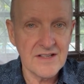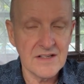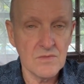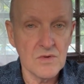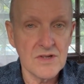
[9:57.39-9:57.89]

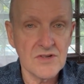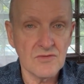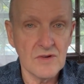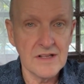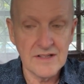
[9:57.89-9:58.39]
It was
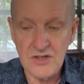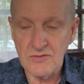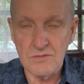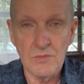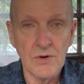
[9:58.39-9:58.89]
really
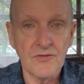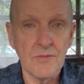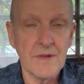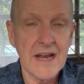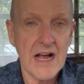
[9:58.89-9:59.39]
just removed
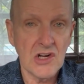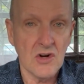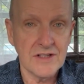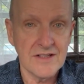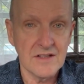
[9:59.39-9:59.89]
from the
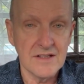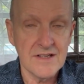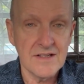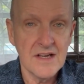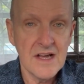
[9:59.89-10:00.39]
narcotics
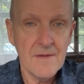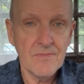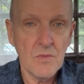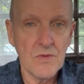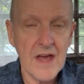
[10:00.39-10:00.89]
list
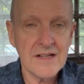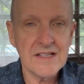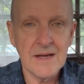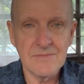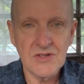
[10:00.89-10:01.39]
without
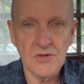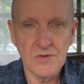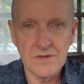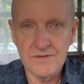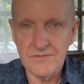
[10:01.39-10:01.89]
some
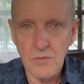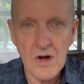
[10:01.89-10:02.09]
sort of,